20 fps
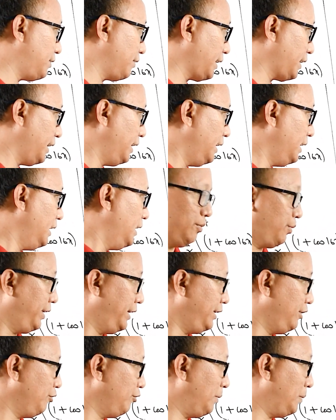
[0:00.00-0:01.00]
Okay,
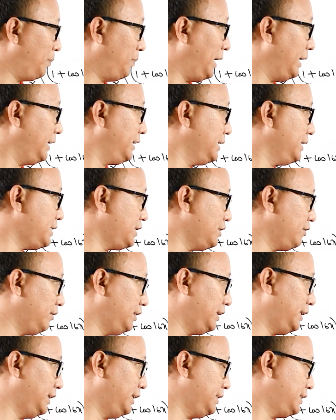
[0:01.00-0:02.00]
when you multiply this into
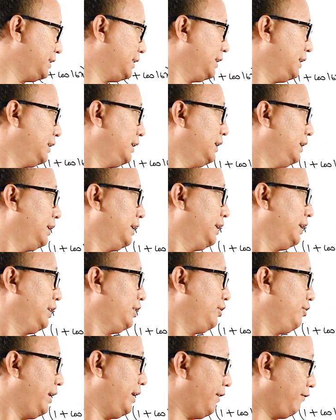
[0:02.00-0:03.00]
this,
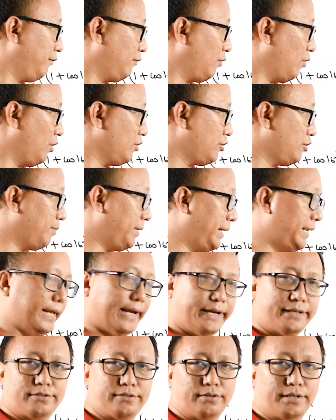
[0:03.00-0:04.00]
you have cos of
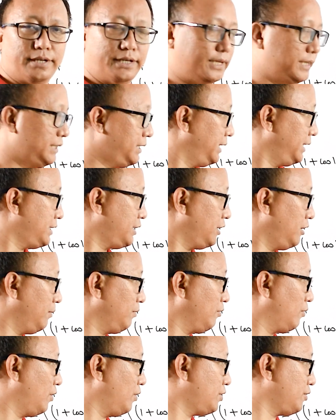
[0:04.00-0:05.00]
8x. Okay, integration
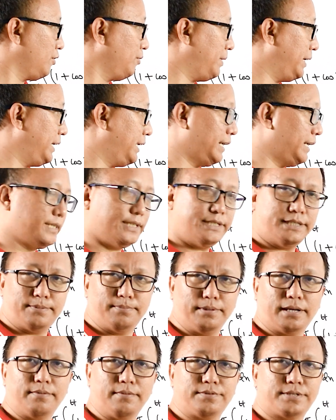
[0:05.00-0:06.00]
of cos of 8x is
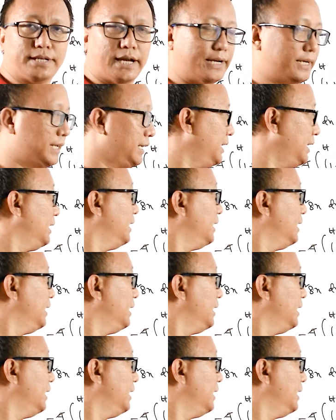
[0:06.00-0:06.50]
become sine.